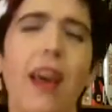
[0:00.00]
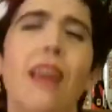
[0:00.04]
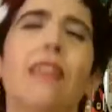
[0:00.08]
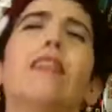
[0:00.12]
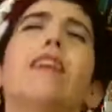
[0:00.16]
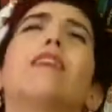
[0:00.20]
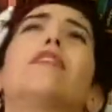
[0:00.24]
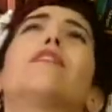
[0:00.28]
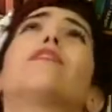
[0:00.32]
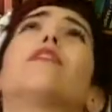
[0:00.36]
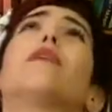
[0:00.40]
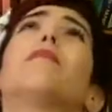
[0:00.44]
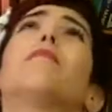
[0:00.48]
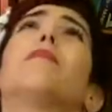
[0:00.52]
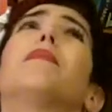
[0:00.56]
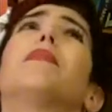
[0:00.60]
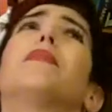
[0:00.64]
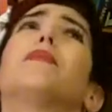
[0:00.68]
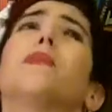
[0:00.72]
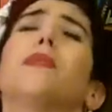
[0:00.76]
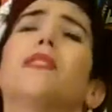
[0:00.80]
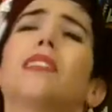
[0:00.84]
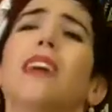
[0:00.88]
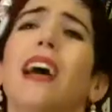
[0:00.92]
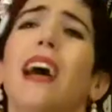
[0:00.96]
"And that
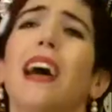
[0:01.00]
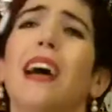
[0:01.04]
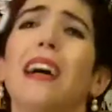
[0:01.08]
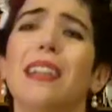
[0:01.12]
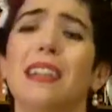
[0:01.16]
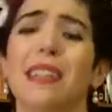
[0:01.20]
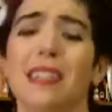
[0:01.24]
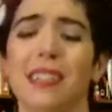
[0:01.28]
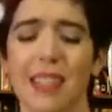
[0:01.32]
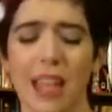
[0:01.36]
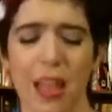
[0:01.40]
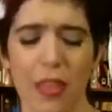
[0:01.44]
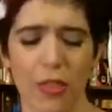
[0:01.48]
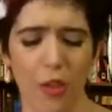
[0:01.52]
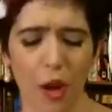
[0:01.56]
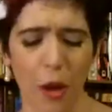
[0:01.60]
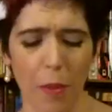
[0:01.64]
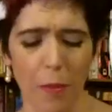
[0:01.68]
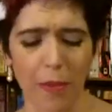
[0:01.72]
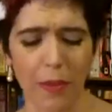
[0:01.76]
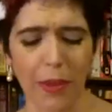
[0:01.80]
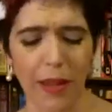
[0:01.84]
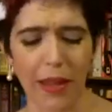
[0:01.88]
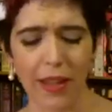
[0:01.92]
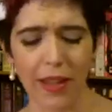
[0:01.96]
thumping, what the hell is that
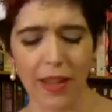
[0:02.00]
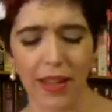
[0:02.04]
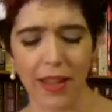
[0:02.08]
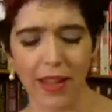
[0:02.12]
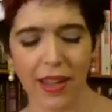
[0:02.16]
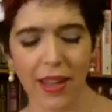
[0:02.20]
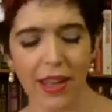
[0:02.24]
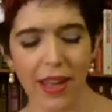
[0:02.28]
thumping?"